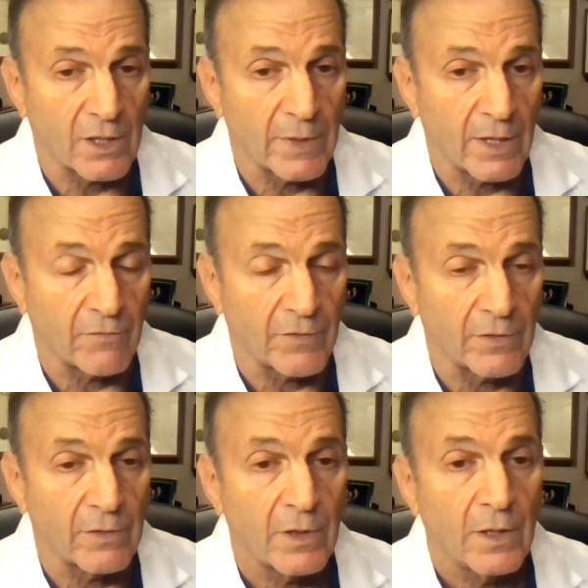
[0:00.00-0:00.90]
could be helpful
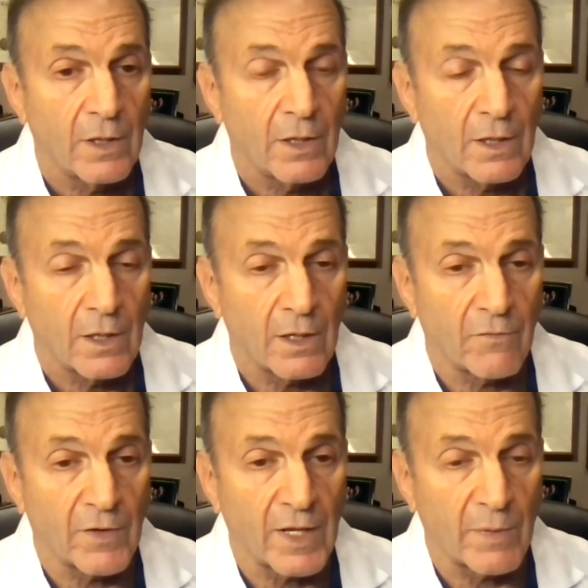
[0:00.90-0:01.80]

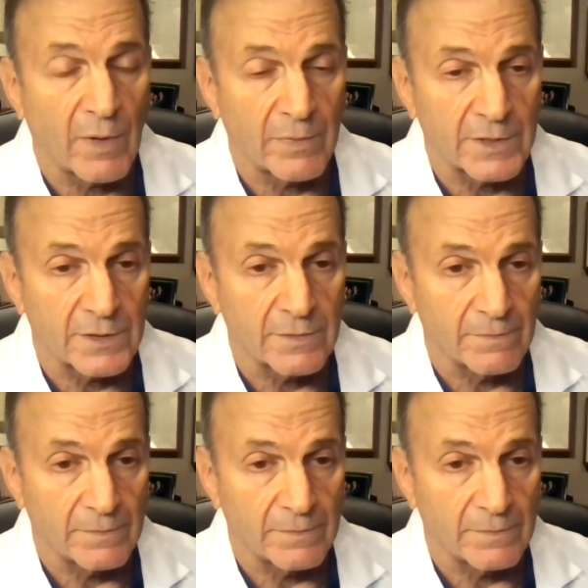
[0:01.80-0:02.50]
for that purpose.